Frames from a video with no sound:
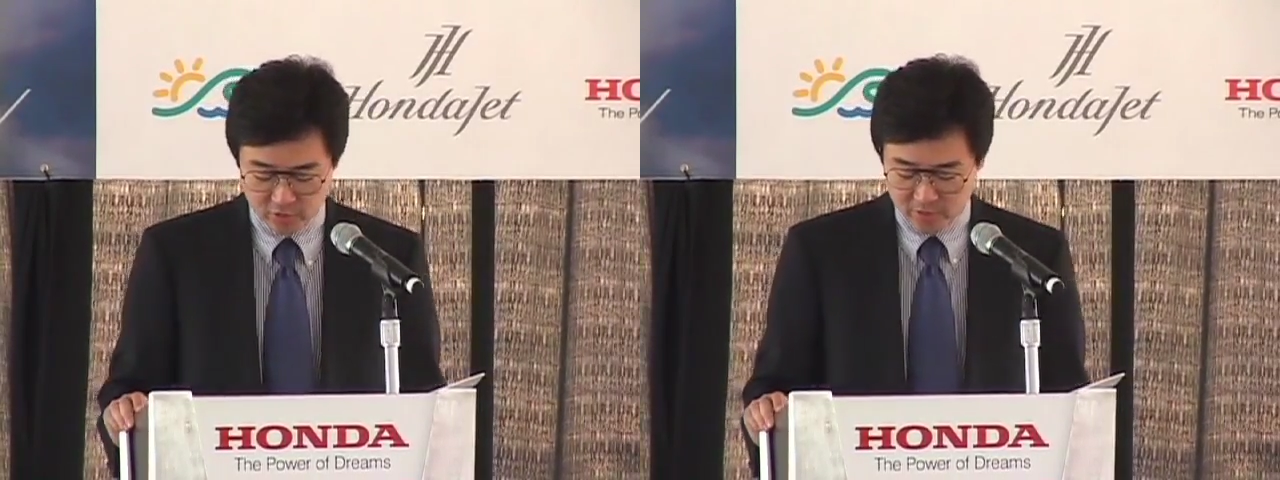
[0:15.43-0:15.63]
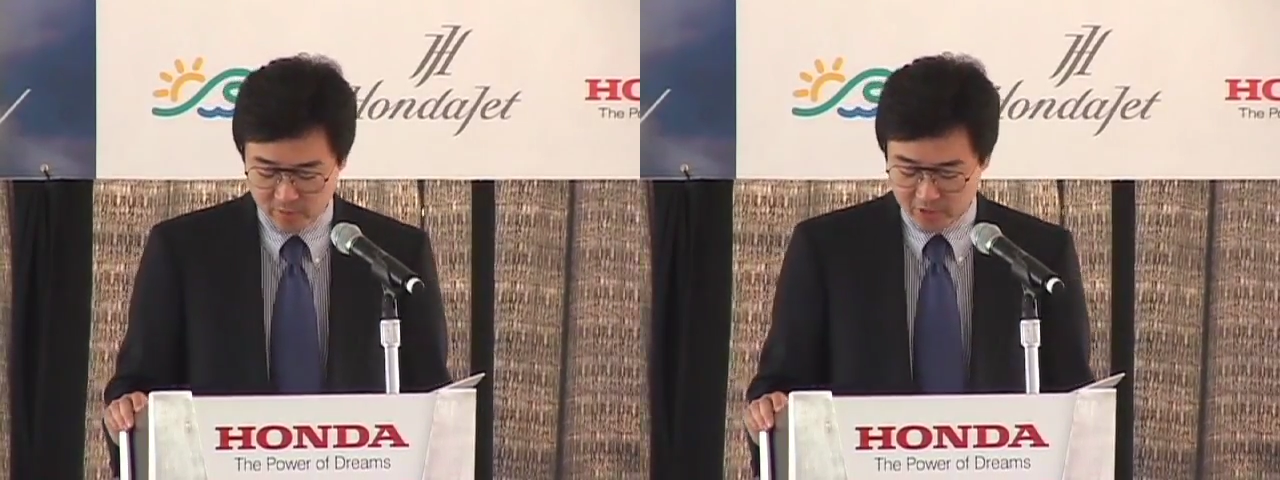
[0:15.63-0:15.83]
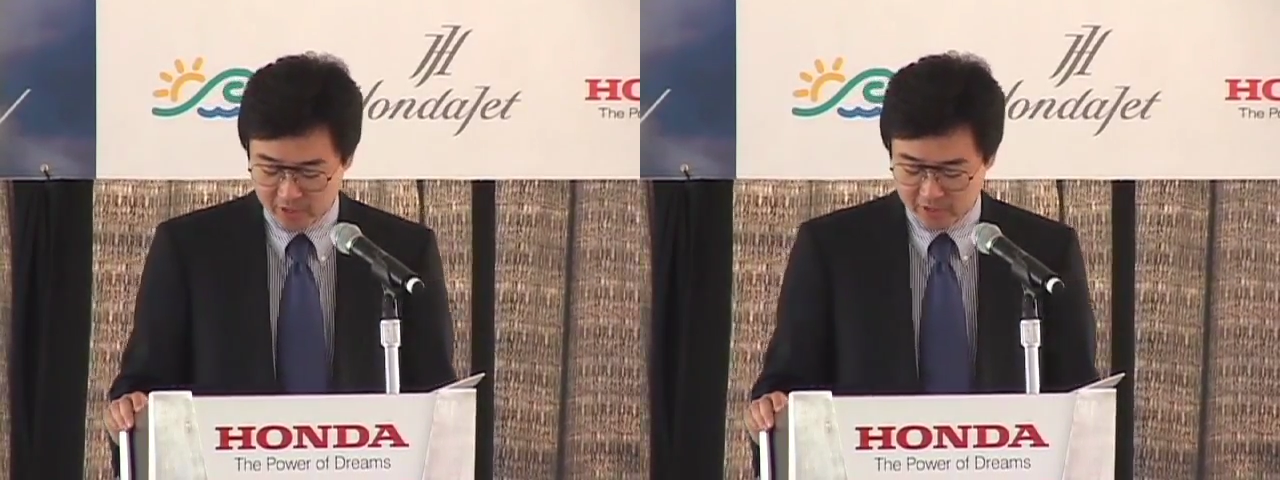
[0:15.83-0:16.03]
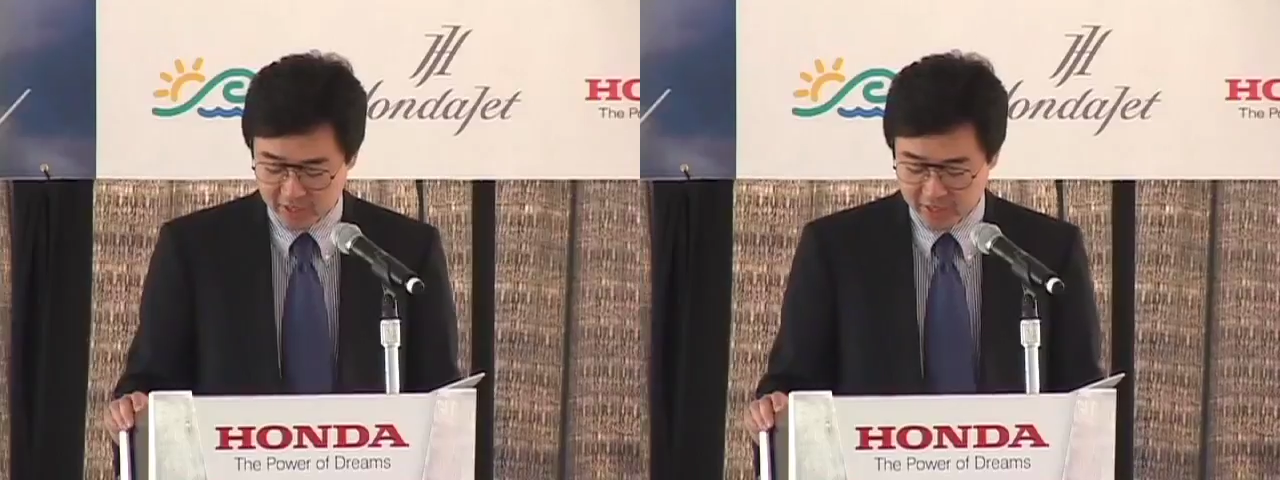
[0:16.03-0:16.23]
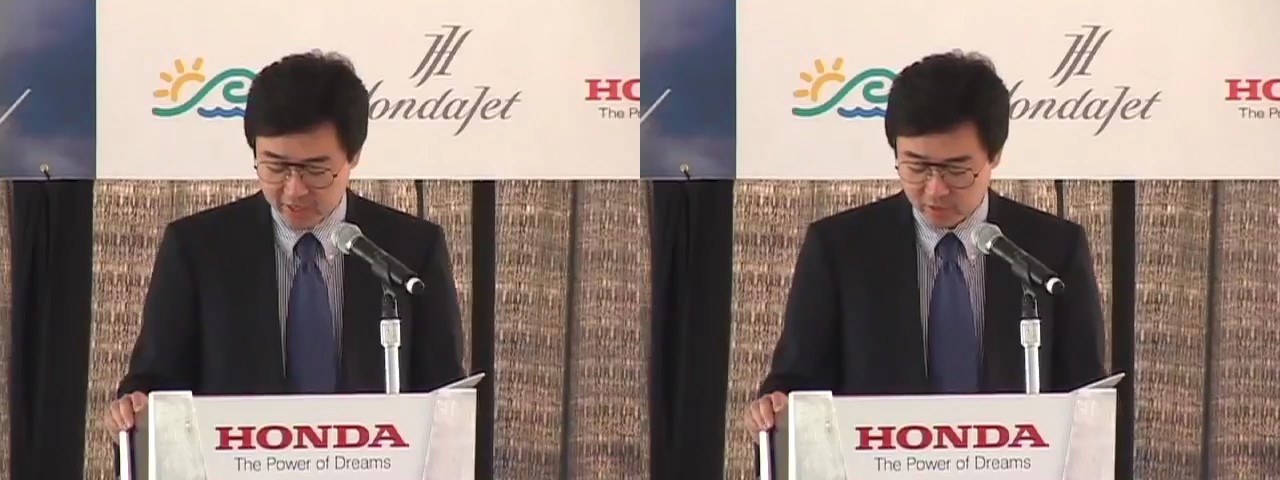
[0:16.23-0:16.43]
never get
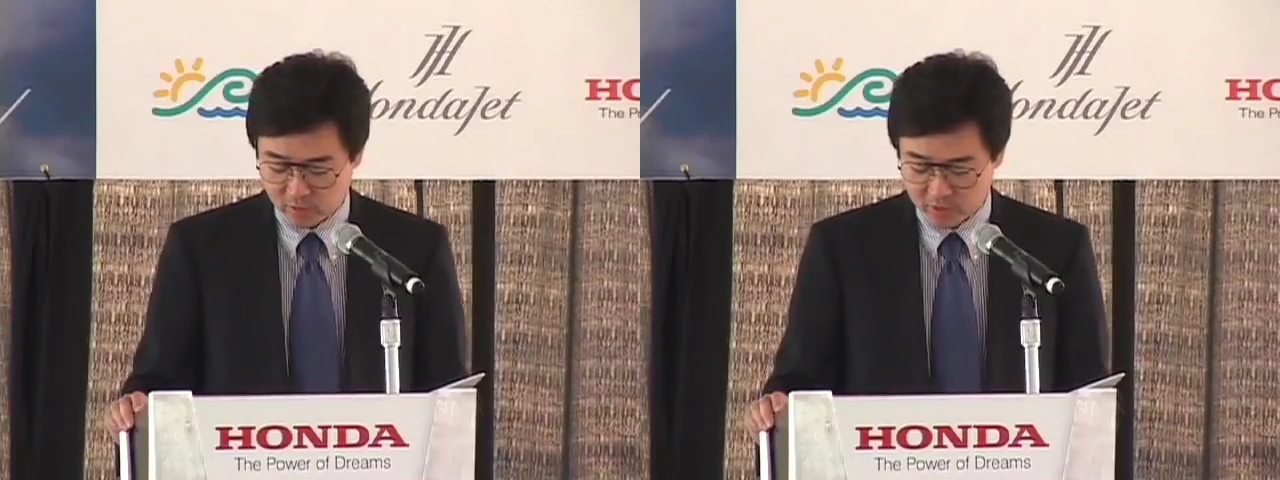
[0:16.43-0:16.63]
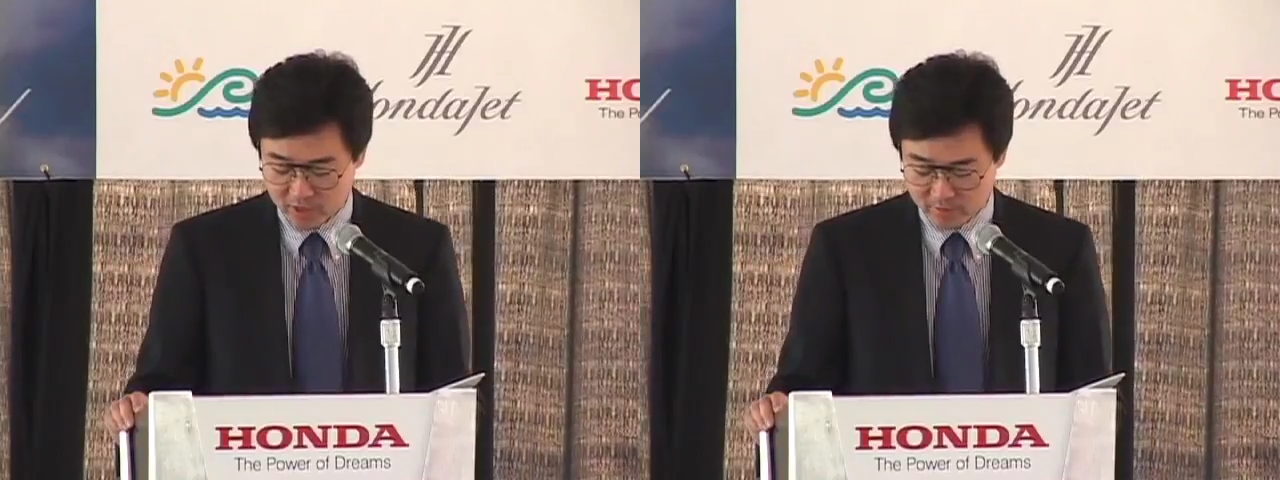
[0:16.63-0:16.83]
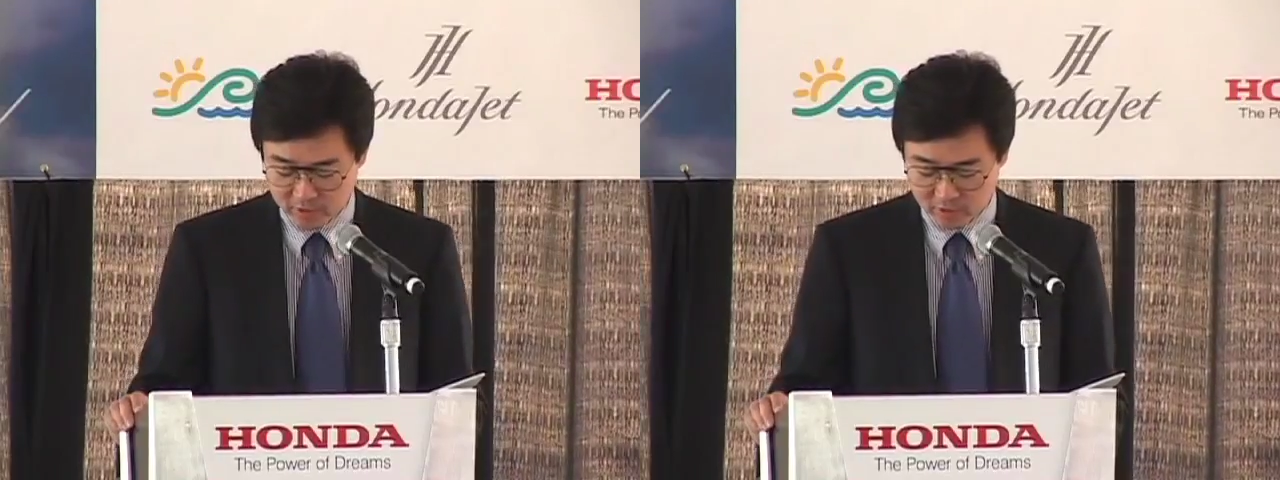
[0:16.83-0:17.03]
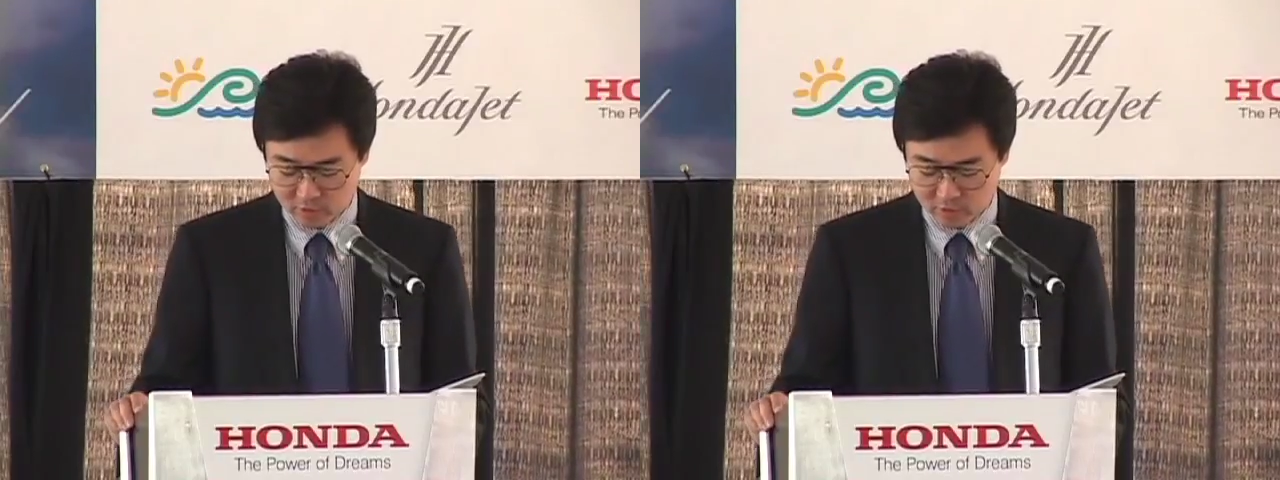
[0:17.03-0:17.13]
tired of coming